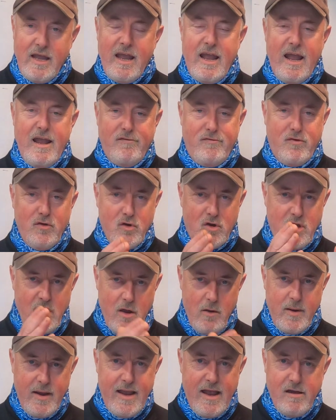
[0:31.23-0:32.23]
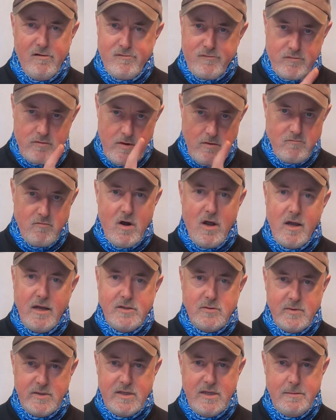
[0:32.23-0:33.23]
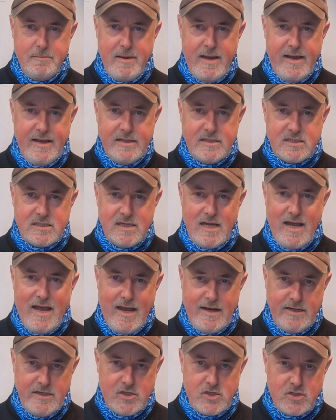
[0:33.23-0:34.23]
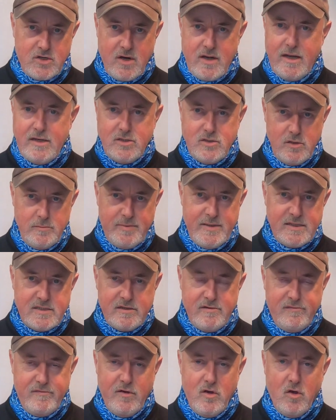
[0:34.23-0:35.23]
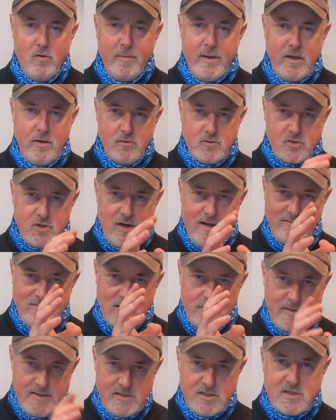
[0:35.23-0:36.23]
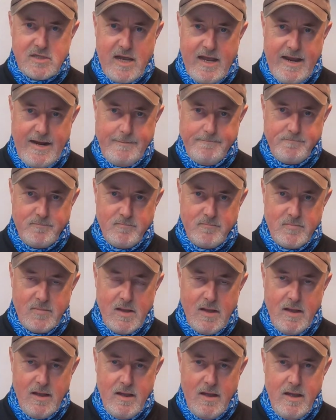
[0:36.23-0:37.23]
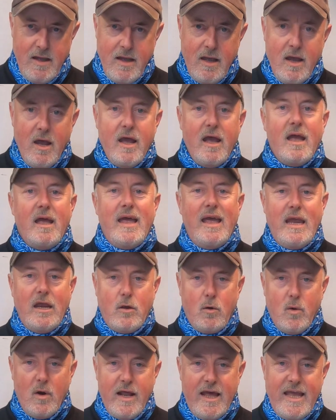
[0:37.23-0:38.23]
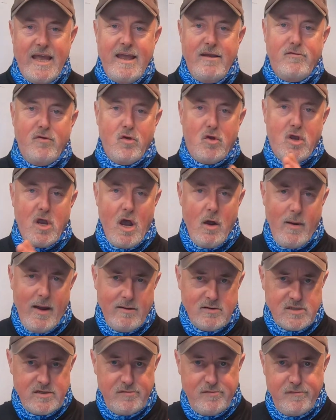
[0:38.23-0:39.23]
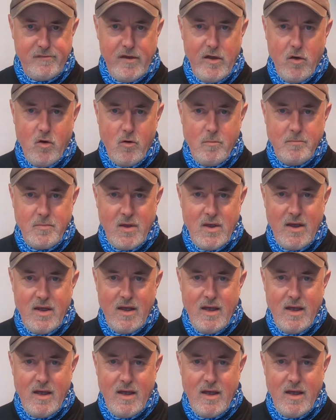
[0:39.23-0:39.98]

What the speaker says: If you're going out for a ride with your mates and you try and do bits of filming, you'll drive them insane. Equally, if you go out to film